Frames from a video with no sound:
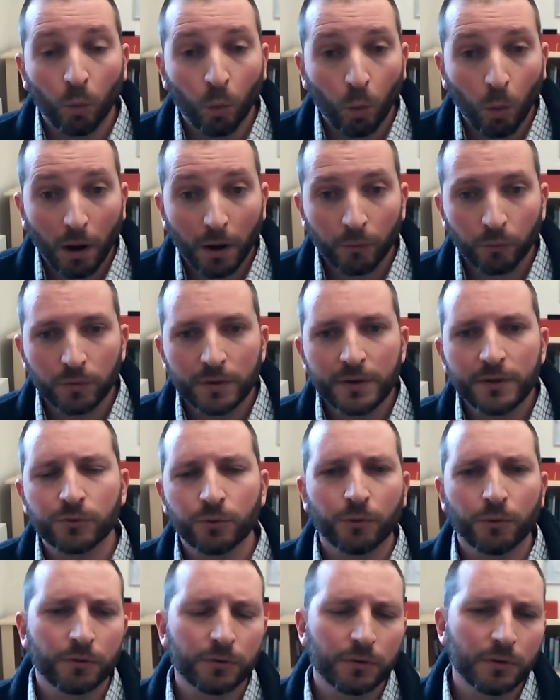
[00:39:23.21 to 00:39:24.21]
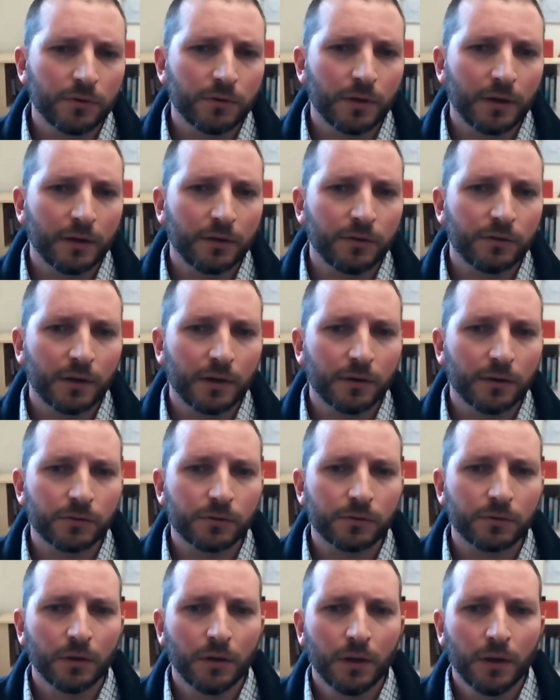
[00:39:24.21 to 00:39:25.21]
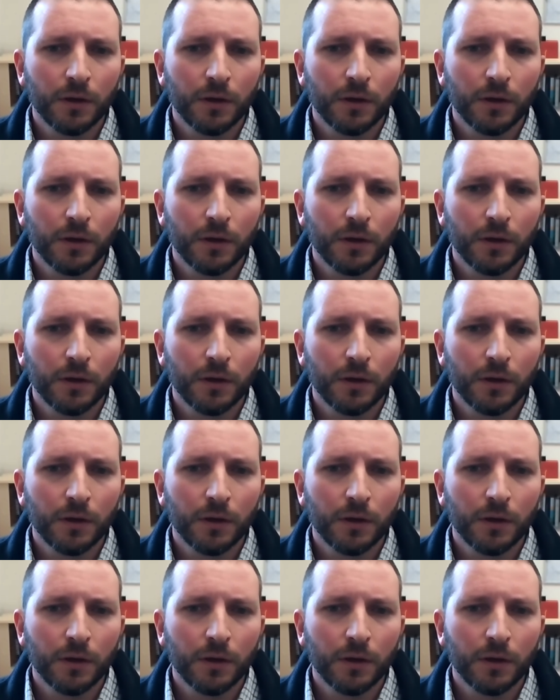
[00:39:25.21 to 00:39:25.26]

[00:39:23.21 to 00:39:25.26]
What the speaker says: what resources exist,